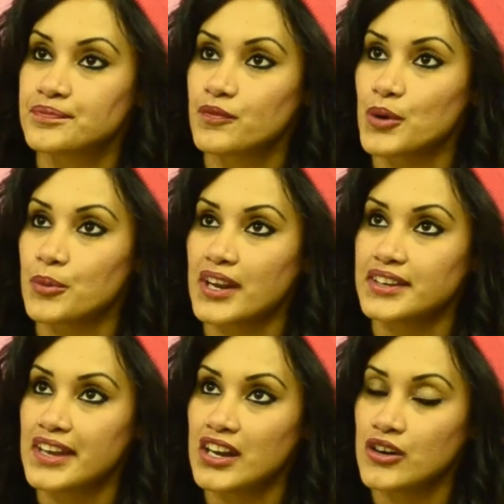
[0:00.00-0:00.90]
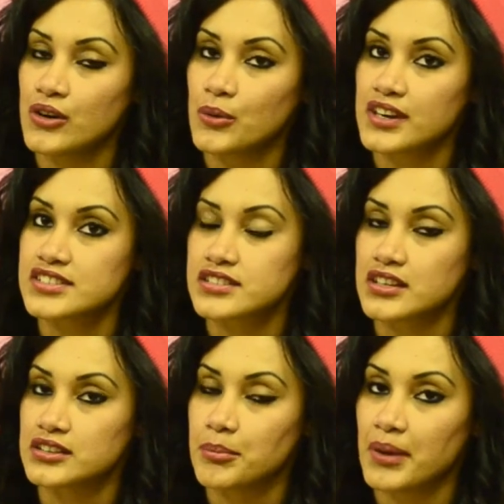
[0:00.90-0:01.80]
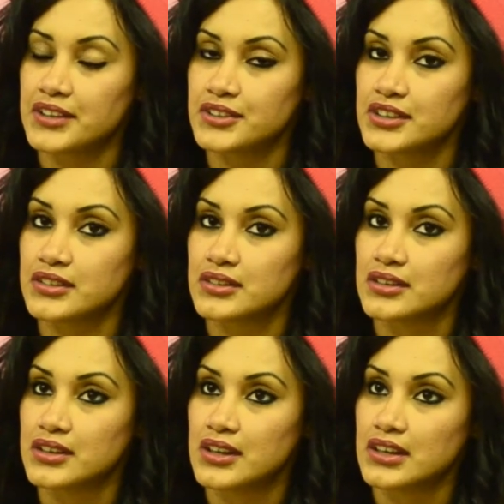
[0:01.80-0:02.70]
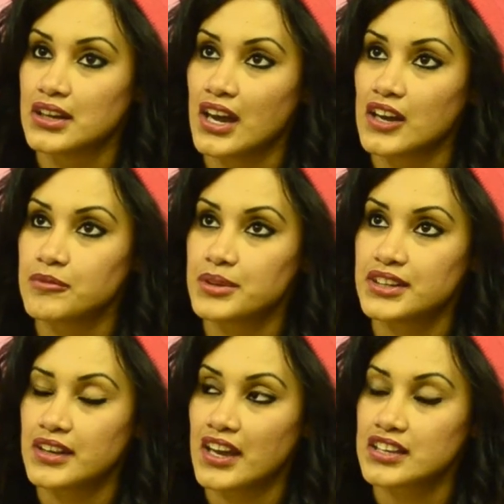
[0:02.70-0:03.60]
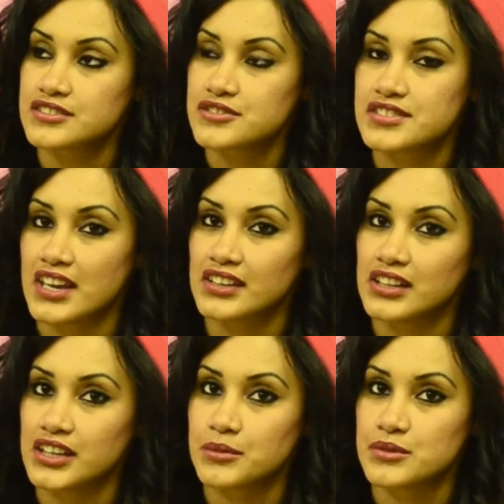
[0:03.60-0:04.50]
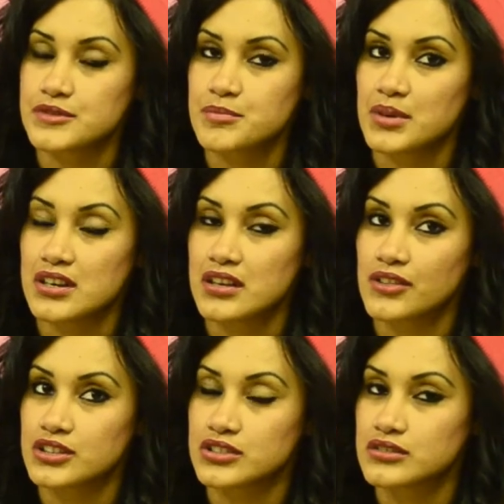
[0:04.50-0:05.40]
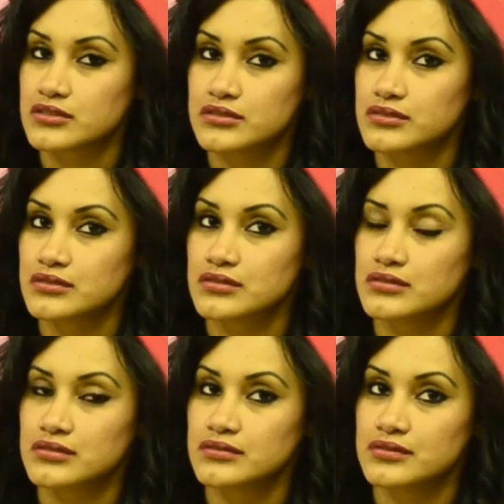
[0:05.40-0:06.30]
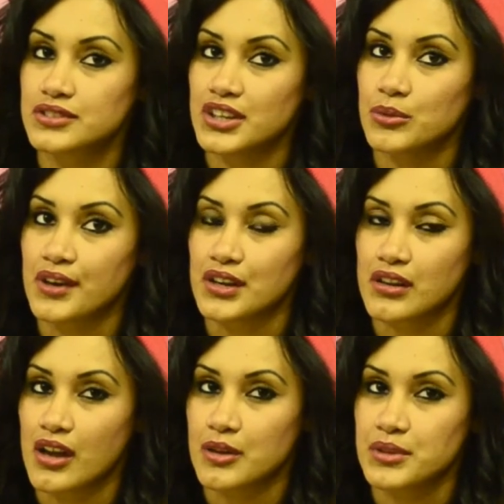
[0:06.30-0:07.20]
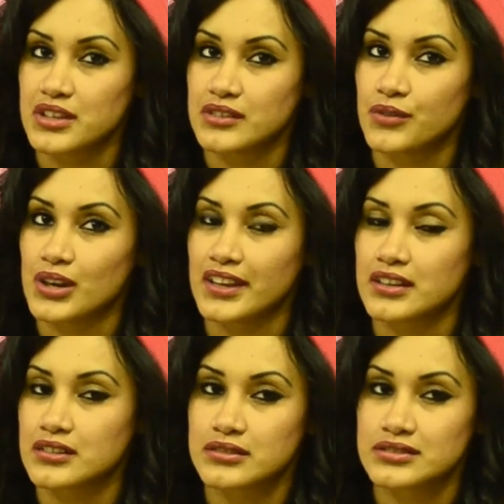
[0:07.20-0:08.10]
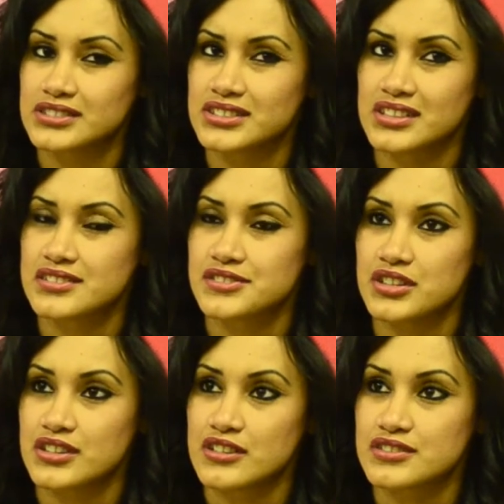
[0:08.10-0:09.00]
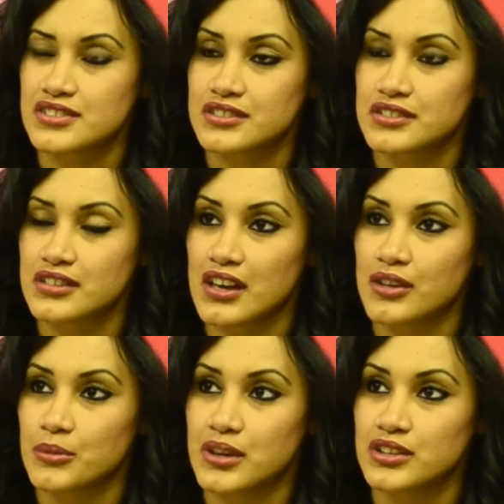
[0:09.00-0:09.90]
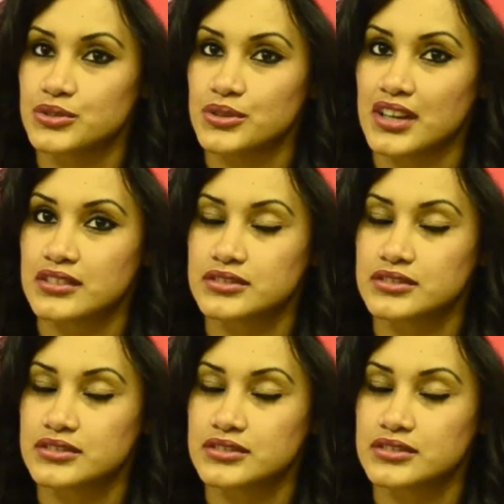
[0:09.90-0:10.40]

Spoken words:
For right now, I want to stay independent. I've been asked to sign labels, but they want to lock me in for like 6 years, and I don't want to do that.